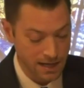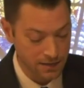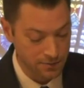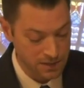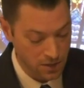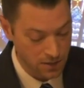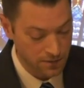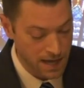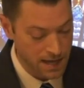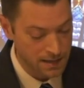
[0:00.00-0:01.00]
And the result
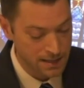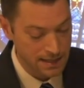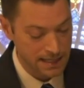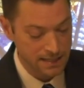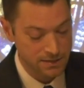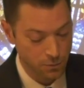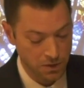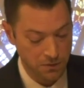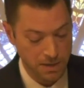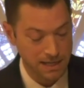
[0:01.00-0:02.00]
of that is we
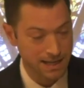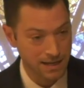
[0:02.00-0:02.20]
remain